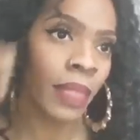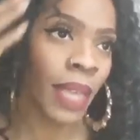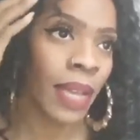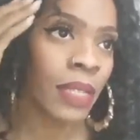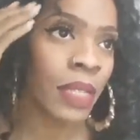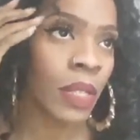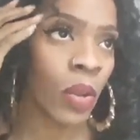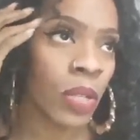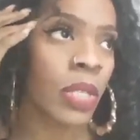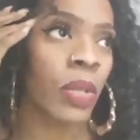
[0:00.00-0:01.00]
that's
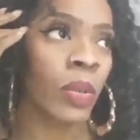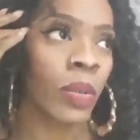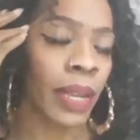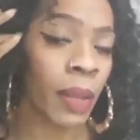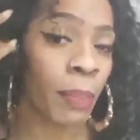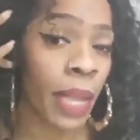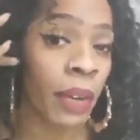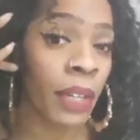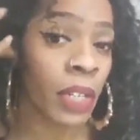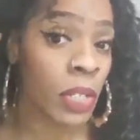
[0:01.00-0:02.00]
also like a
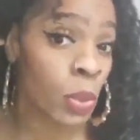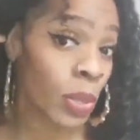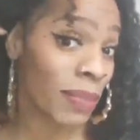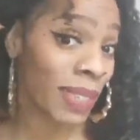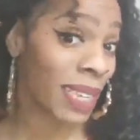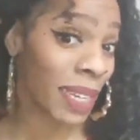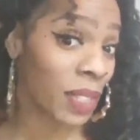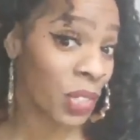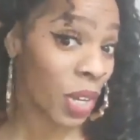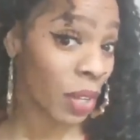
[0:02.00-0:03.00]
barrier to even getting
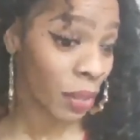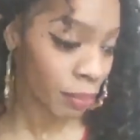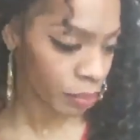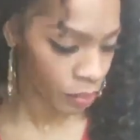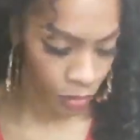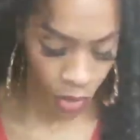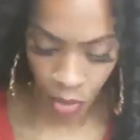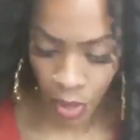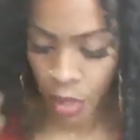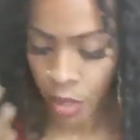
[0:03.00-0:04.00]
a job.
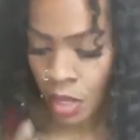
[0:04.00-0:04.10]
Okay.